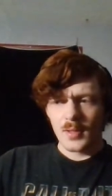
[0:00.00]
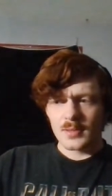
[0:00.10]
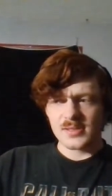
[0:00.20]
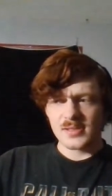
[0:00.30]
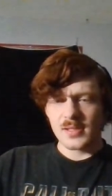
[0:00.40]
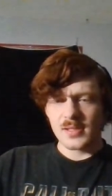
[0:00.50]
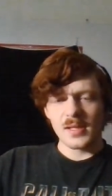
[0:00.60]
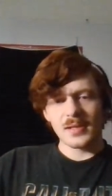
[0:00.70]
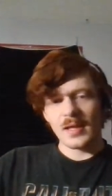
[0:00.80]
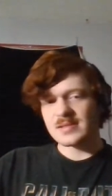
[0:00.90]
Let's see,
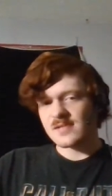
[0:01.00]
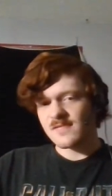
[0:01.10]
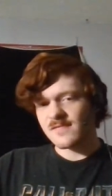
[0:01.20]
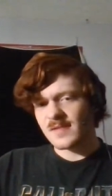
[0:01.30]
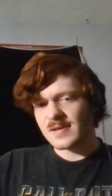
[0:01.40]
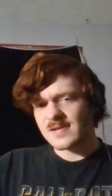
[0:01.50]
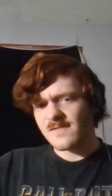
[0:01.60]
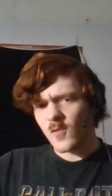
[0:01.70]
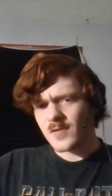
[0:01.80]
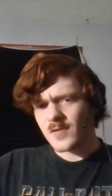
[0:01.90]
and that's the that's the
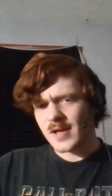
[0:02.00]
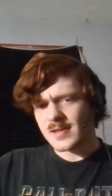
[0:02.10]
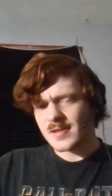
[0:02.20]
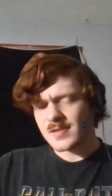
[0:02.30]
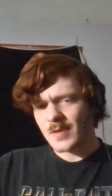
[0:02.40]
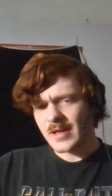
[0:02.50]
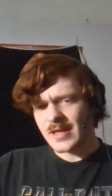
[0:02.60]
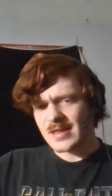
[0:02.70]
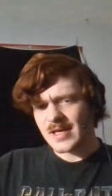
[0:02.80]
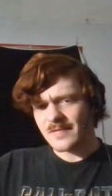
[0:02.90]
four that I can really
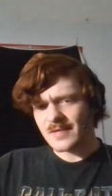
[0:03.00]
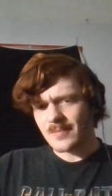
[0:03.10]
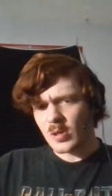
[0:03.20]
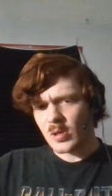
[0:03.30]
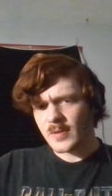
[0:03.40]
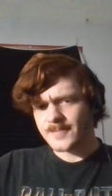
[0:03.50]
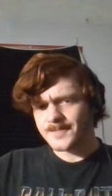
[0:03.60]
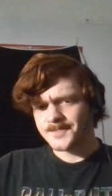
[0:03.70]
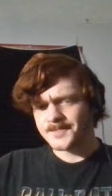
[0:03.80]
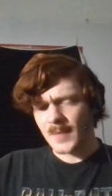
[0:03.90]
think of at the moment.
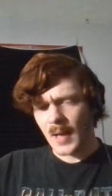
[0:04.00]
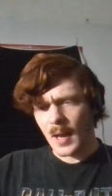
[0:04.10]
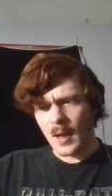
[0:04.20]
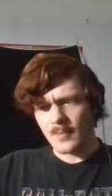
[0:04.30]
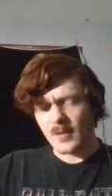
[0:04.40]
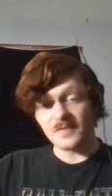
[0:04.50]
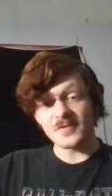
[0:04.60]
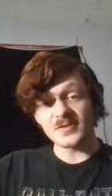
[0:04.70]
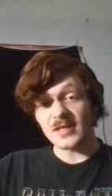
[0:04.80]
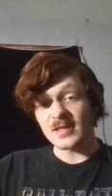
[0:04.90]
Um, if
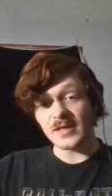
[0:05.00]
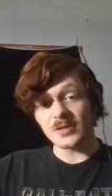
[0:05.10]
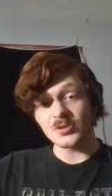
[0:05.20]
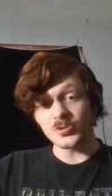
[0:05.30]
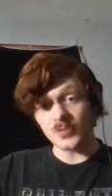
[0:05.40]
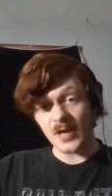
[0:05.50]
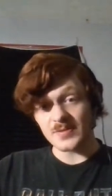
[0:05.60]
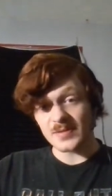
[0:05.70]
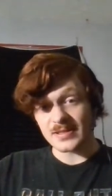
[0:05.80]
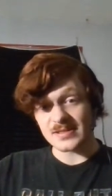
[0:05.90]
there's anything else you guys
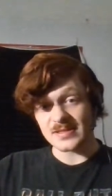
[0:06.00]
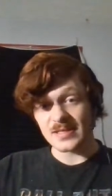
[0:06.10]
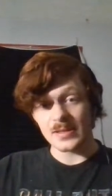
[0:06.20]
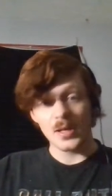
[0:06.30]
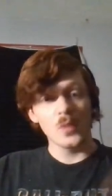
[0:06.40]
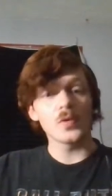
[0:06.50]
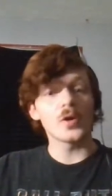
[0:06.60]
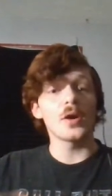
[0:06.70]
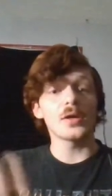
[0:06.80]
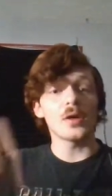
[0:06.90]
would like to see
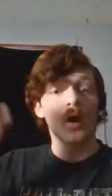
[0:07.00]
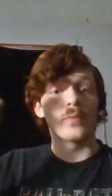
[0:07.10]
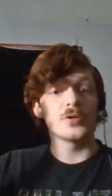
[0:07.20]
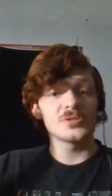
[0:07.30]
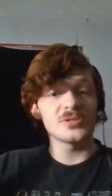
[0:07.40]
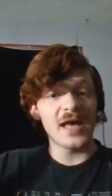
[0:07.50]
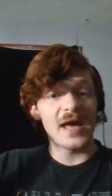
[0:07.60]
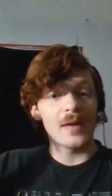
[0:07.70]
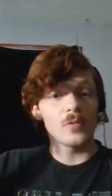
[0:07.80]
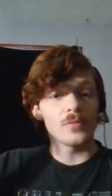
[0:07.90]
regarding armors
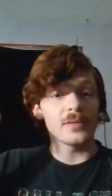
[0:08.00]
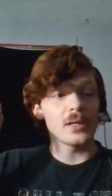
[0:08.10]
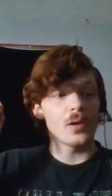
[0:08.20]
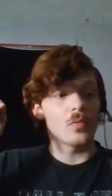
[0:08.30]
that would be